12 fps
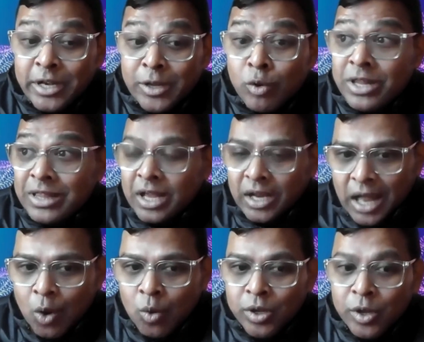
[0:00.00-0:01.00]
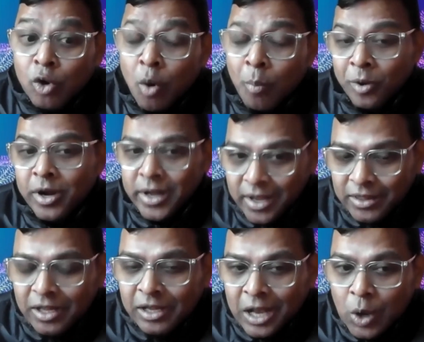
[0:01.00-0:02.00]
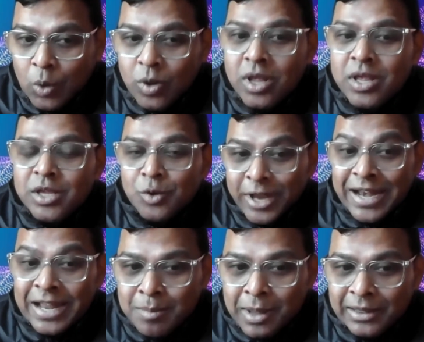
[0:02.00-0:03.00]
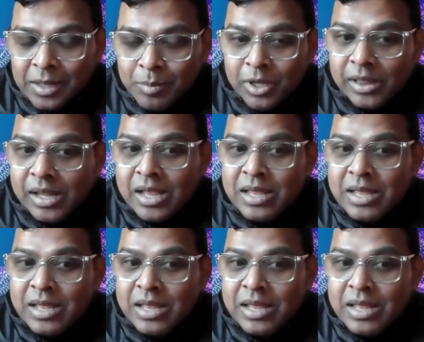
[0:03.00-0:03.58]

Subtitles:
You're in the cloud, you're operating in the cloud, you're getting a monthly bill.